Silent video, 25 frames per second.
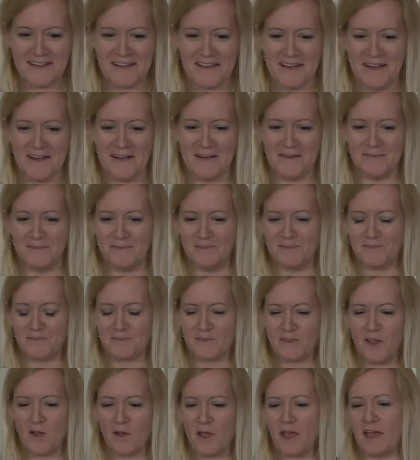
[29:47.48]
that.
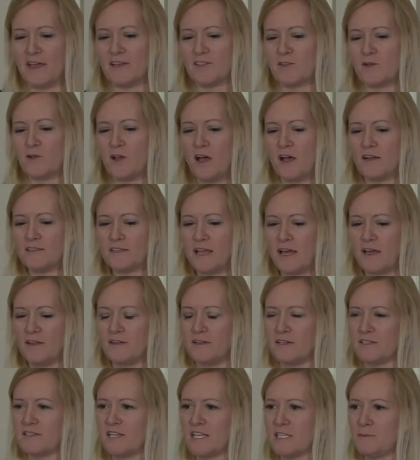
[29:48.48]
Okay, so
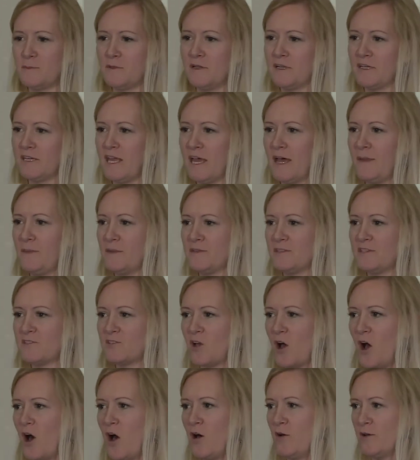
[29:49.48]
causality assessment, again, this is
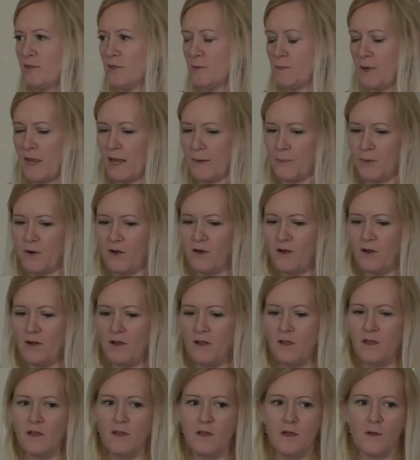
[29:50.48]
all in the paper,
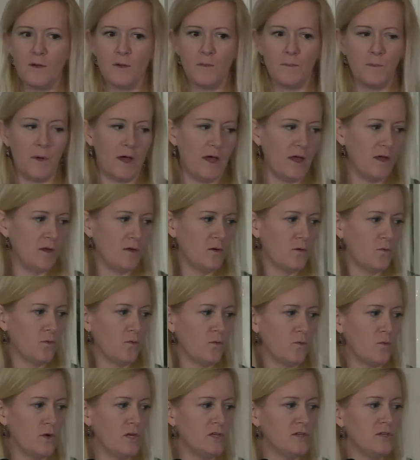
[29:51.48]
but
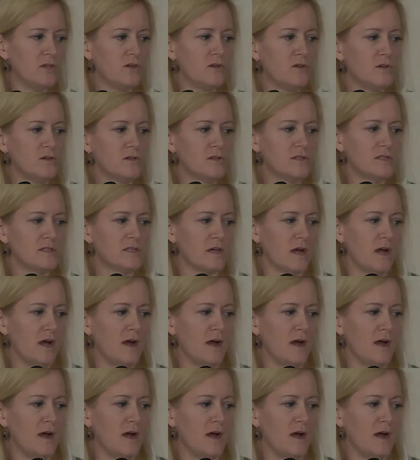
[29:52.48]
we used